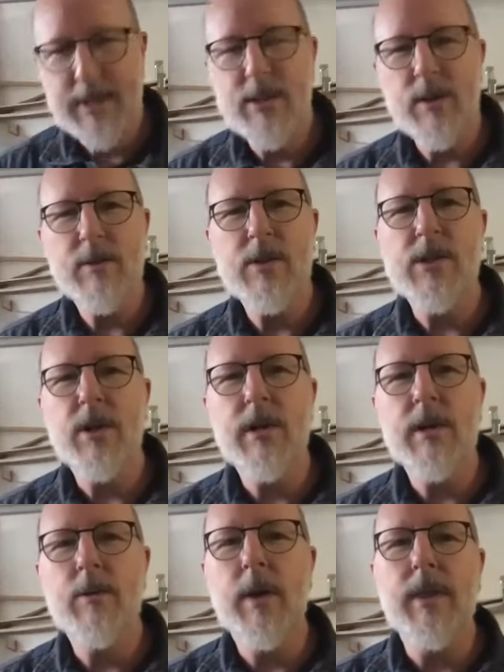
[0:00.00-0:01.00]
sort of
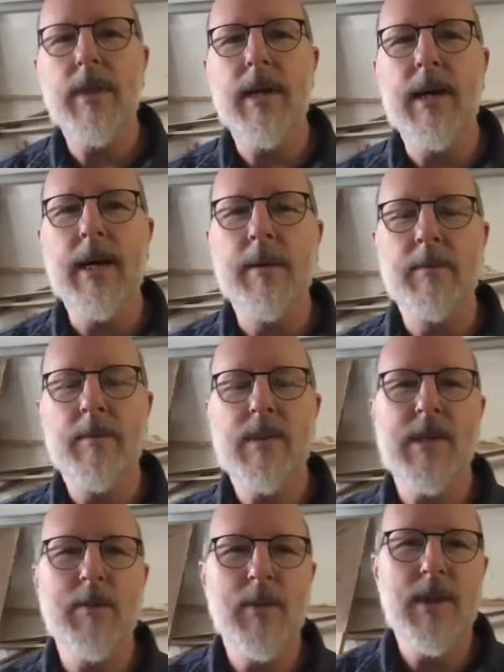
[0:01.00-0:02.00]
started with
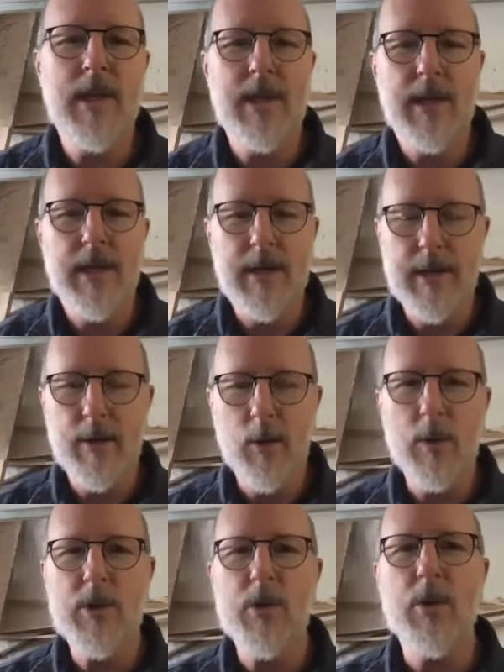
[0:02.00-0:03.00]
some of the
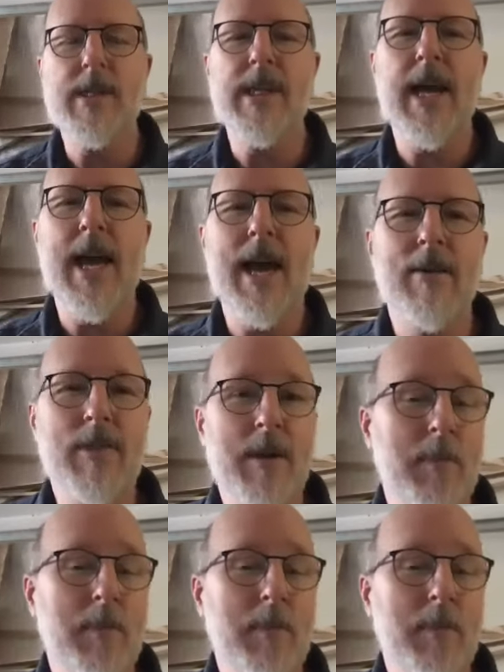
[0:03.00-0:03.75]
old tools that I have that